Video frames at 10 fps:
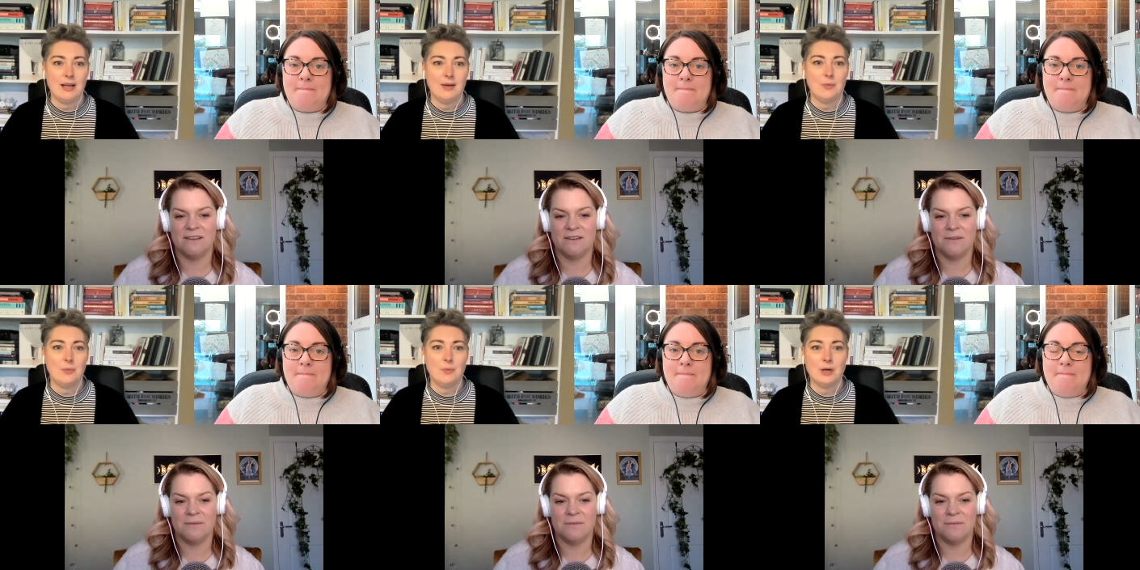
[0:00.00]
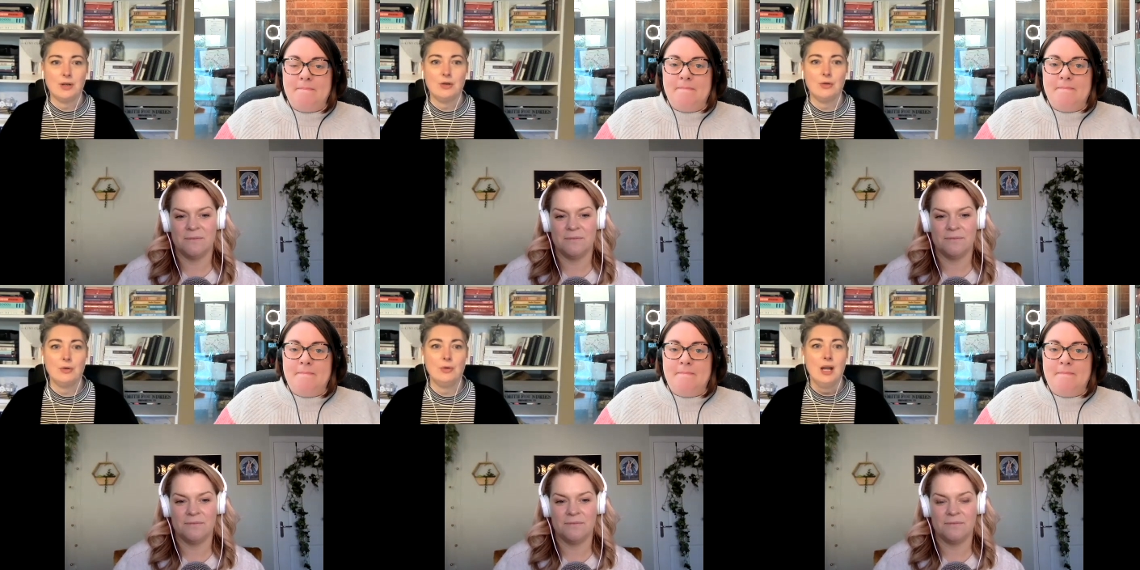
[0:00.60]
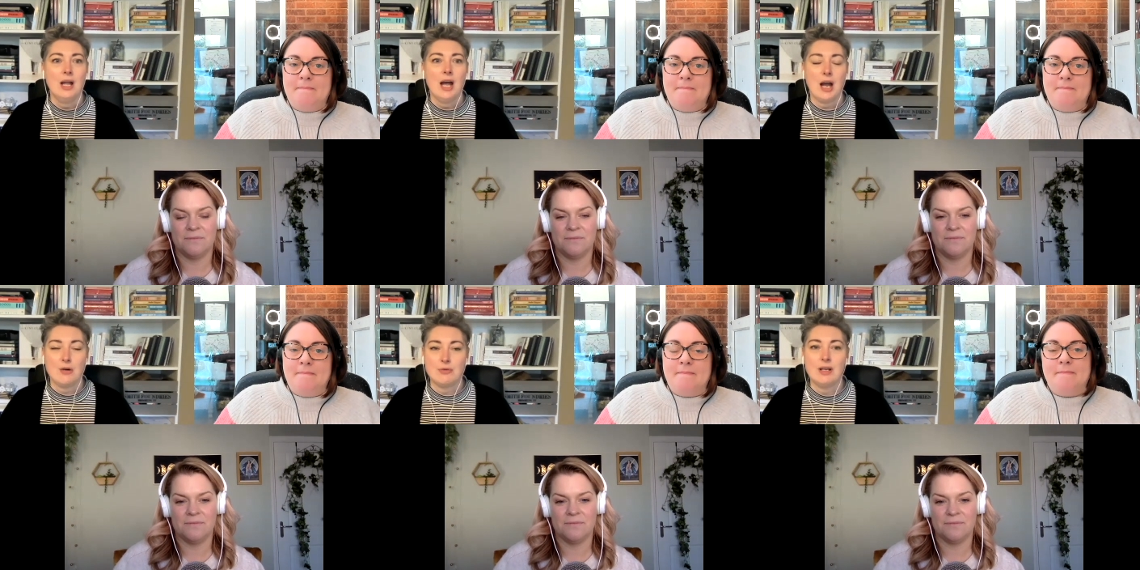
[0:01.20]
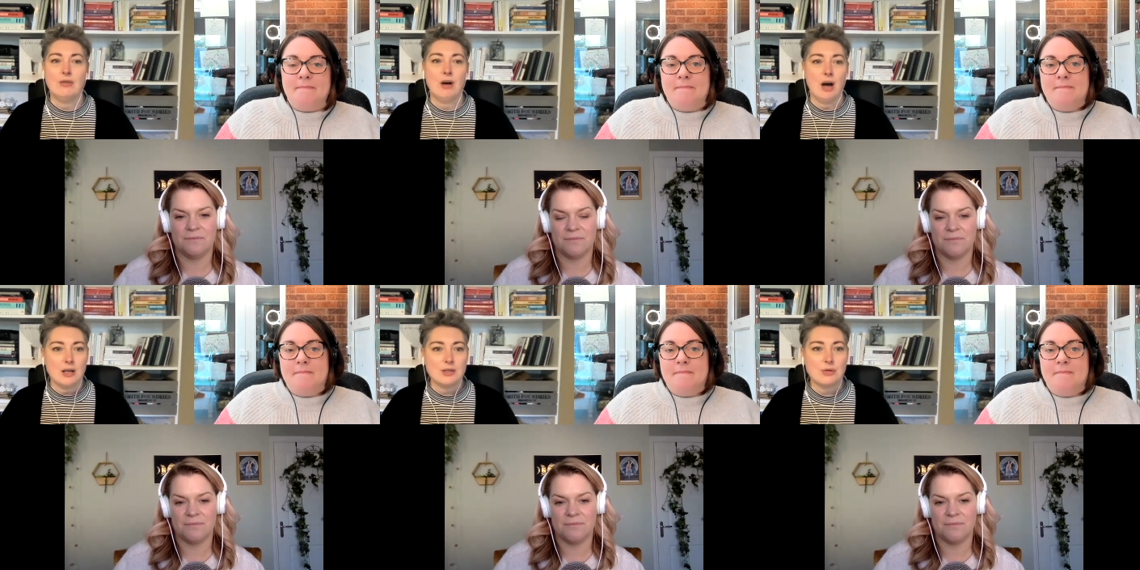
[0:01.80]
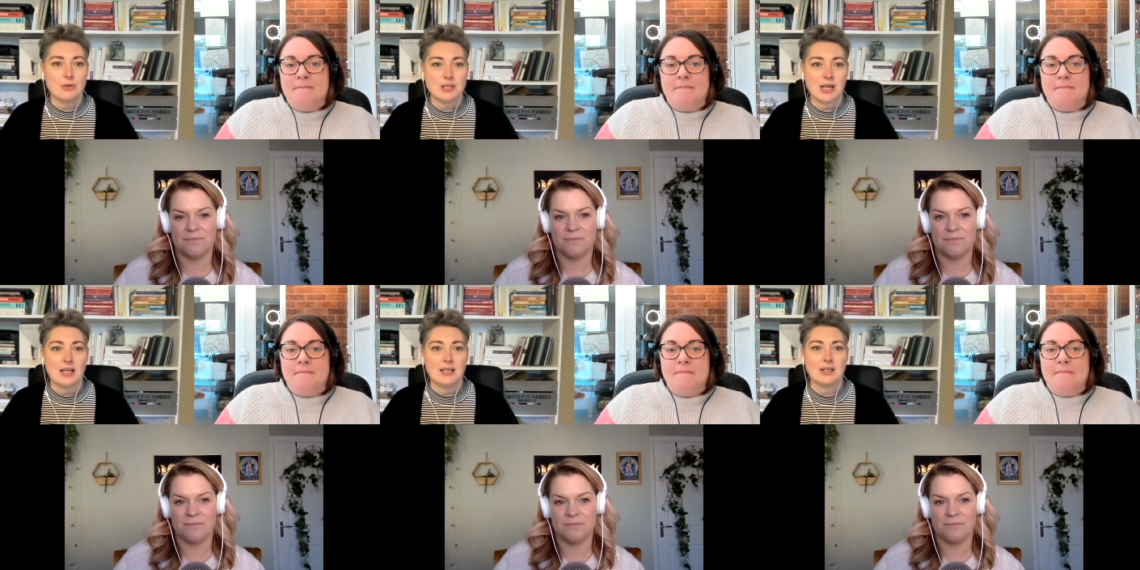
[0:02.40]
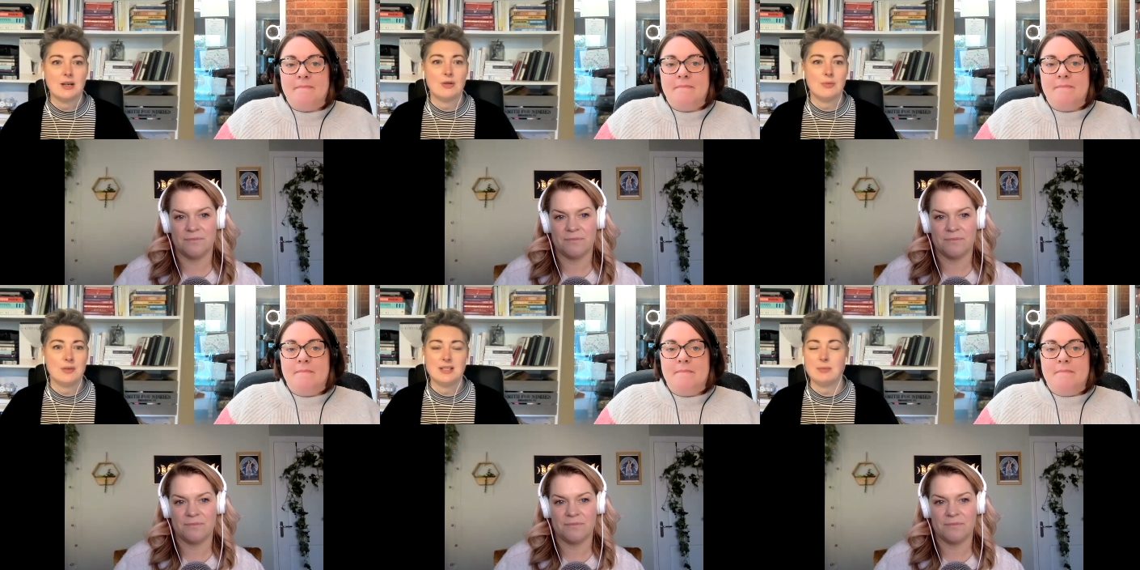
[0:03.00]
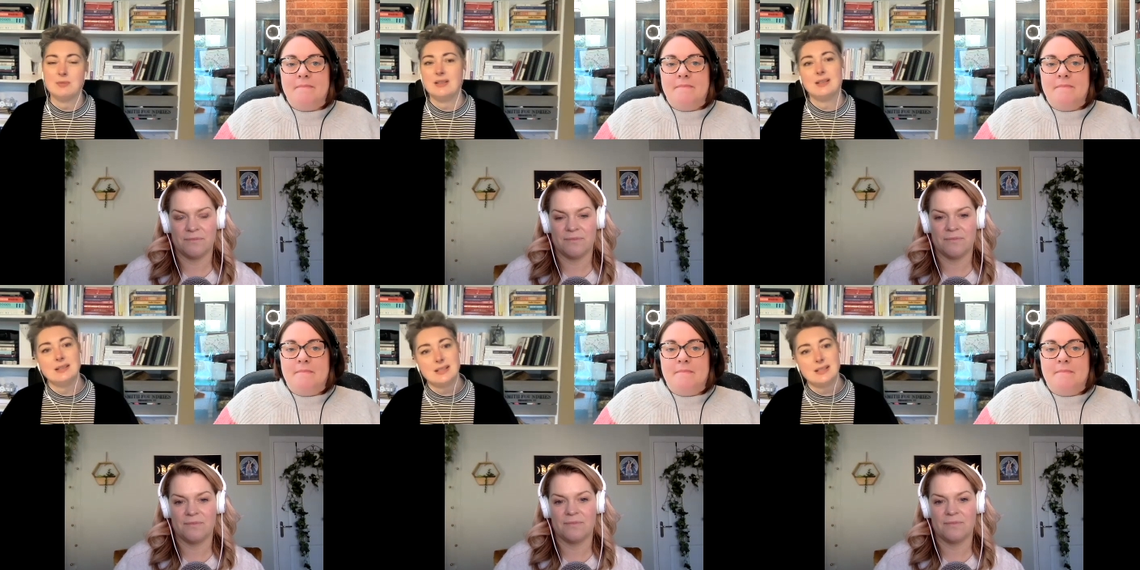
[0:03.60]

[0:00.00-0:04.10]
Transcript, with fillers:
Speaker 1: It, were you a real hardcore dieter, or were you somebody that